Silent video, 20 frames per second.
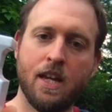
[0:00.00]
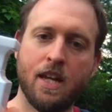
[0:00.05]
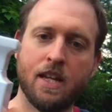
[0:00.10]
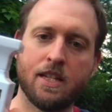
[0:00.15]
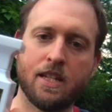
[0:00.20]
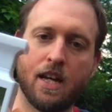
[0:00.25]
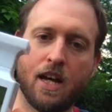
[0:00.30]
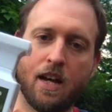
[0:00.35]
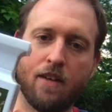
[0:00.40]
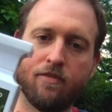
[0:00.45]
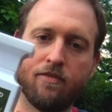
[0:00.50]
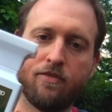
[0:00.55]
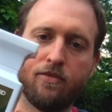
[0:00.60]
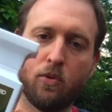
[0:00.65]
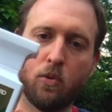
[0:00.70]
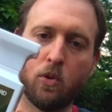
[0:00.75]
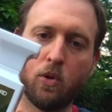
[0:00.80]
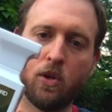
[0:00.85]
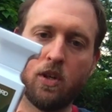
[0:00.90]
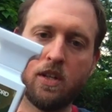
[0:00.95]
Tom
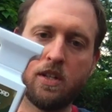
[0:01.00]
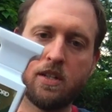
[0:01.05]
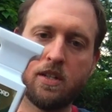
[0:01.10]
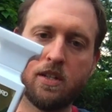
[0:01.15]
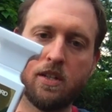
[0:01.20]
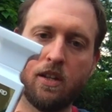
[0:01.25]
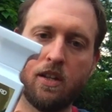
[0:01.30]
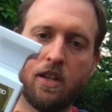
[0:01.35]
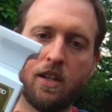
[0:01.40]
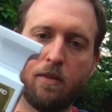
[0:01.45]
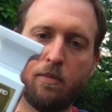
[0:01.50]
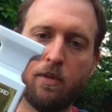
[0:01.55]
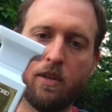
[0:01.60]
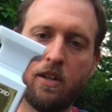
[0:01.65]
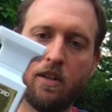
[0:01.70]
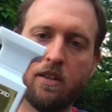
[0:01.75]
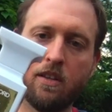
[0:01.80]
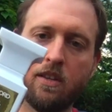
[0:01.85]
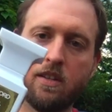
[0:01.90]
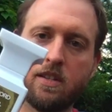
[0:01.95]
Ford Soleil
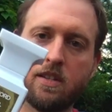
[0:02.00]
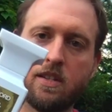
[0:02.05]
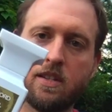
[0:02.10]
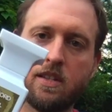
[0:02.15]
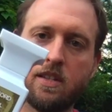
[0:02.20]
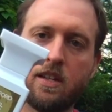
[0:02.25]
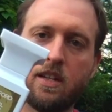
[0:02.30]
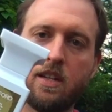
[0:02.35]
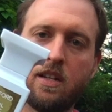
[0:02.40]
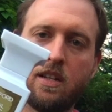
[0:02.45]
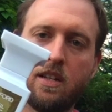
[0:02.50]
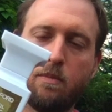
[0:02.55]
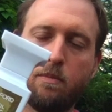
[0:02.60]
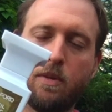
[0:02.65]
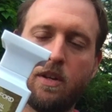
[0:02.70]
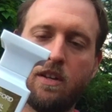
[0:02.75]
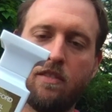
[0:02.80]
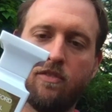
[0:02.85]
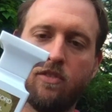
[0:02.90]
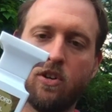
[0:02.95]
Blanc. This is the
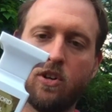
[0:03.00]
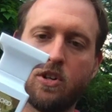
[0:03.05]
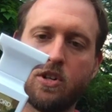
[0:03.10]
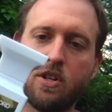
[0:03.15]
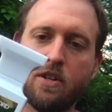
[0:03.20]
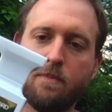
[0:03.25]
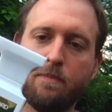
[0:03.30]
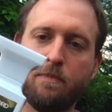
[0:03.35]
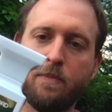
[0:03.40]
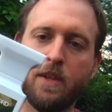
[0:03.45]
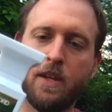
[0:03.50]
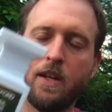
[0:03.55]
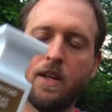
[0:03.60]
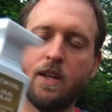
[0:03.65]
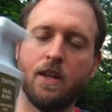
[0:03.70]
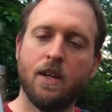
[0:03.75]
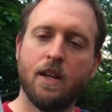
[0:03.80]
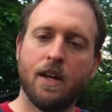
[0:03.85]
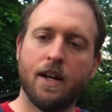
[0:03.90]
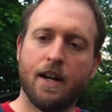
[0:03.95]
EDP version.
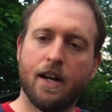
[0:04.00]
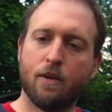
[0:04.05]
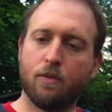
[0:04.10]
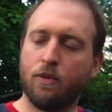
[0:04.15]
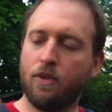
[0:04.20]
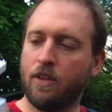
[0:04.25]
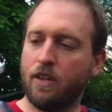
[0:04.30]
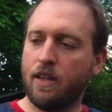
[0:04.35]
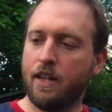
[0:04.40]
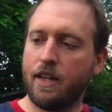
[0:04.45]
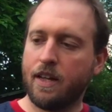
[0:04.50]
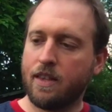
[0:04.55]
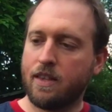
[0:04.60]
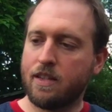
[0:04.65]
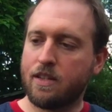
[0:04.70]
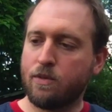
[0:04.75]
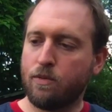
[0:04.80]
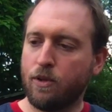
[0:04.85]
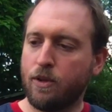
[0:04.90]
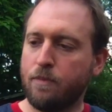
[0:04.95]
I really like
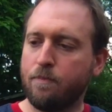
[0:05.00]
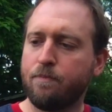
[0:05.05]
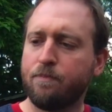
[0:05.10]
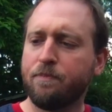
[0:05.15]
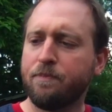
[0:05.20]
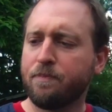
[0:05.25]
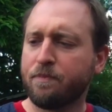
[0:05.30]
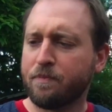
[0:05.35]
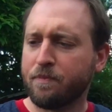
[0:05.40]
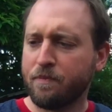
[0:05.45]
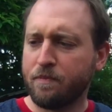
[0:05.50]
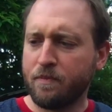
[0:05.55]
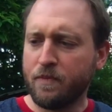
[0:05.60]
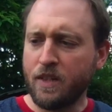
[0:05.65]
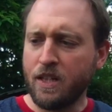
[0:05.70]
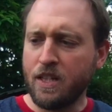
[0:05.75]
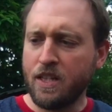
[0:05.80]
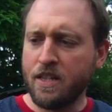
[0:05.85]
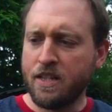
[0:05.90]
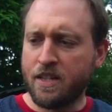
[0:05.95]
this one.
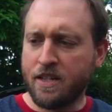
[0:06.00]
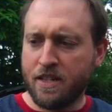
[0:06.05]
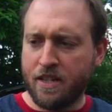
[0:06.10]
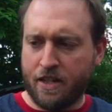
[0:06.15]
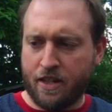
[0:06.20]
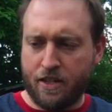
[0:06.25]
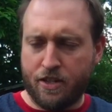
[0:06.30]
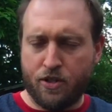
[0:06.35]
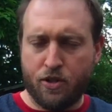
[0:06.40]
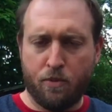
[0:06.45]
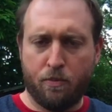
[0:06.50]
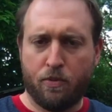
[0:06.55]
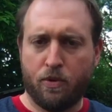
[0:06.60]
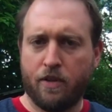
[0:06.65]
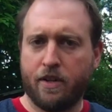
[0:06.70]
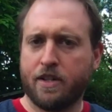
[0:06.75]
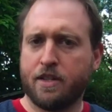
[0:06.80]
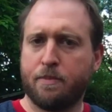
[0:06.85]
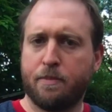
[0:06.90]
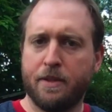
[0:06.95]
This is like a super
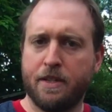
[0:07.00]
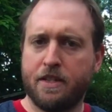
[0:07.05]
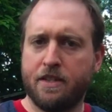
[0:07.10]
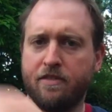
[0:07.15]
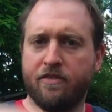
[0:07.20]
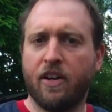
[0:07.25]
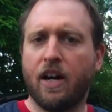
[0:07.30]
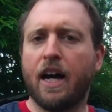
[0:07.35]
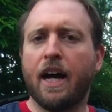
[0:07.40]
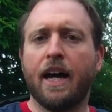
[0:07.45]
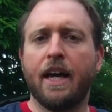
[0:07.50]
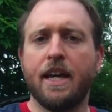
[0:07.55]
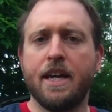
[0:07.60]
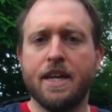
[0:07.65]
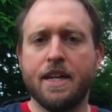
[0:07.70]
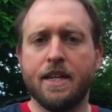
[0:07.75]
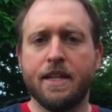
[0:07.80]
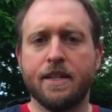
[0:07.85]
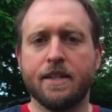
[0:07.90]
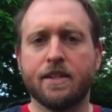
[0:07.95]
expensive
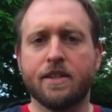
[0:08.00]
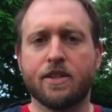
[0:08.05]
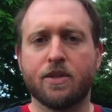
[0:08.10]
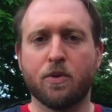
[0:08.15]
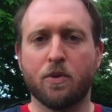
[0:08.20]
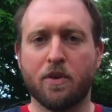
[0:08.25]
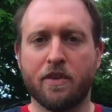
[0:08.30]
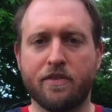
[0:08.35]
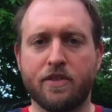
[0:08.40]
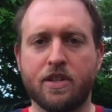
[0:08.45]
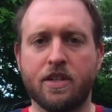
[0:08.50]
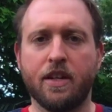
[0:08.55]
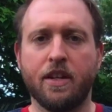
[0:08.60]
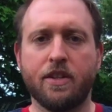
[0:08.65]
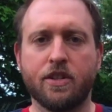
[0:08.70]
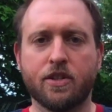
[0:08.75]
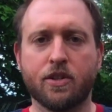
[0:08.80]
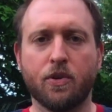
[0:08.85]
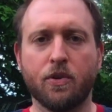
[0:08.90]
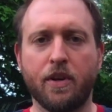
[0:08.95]
high-end sort of
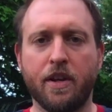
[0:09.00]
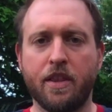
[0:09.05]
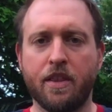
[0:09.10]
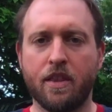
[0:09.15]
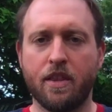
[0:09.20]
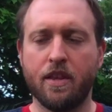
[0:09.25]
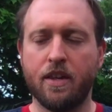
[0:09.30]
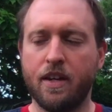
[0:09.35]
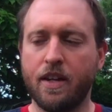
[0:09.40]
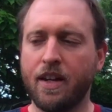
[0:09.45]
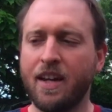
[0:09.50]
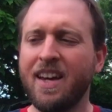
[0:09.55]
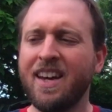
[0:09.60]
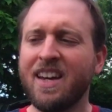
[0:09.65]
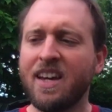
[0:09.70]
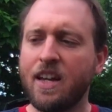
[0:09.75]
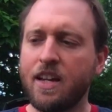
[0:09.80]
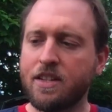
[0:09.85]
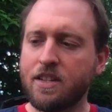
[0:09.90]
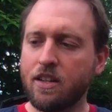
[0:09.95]
sunscreen thing.
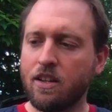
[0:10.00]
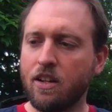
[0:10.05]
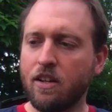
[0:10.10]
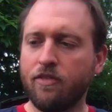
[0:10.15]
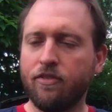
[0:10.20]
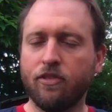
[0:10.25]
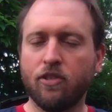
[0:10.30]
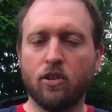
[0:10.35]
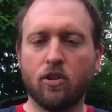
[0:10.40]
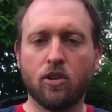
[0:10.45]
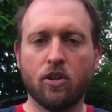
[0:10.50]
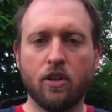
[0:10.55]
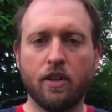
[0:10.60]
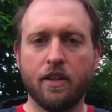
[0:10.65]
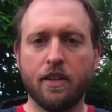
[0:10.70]
It's a little floral.